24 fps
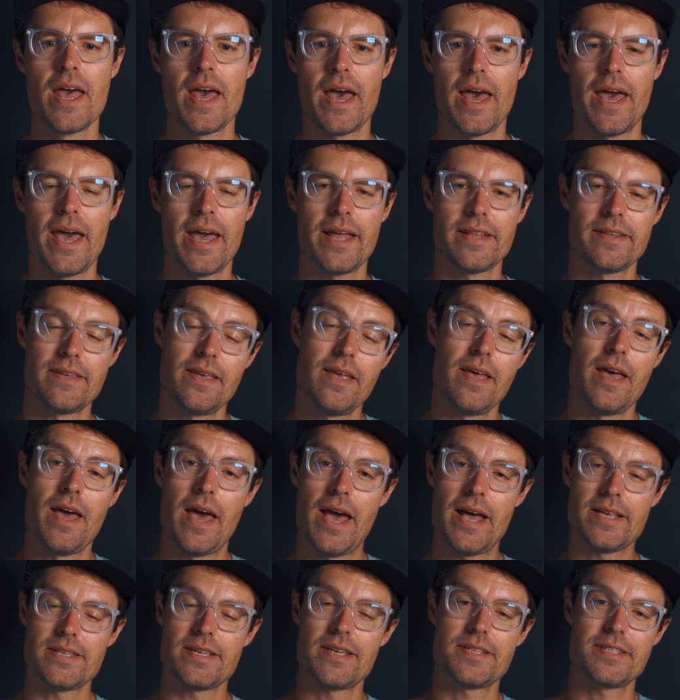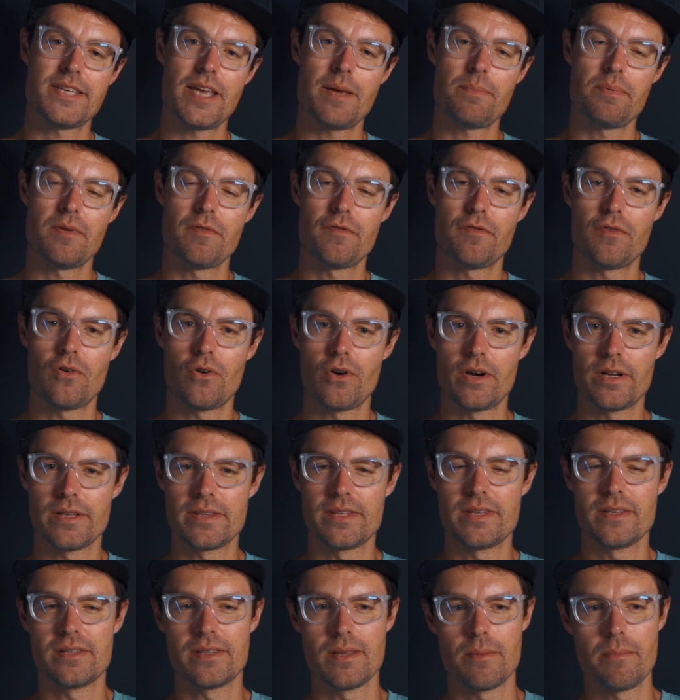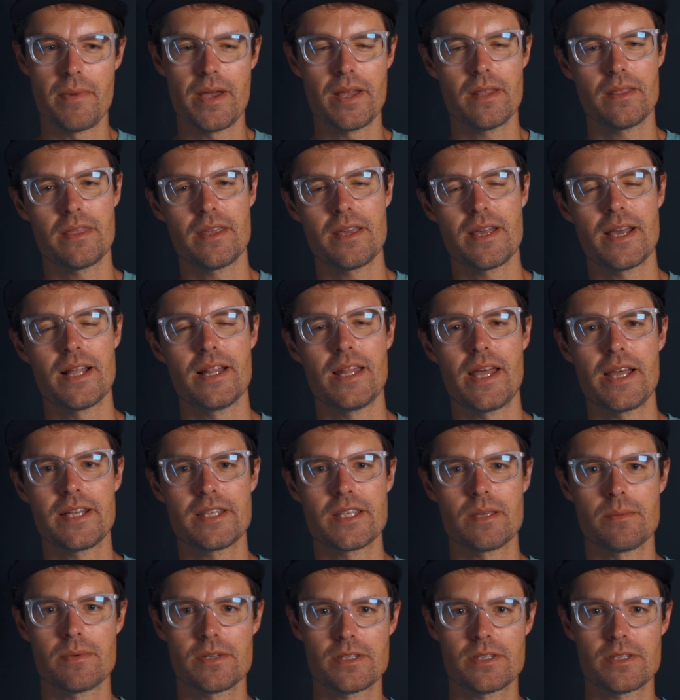And as I said before, the main thing I like them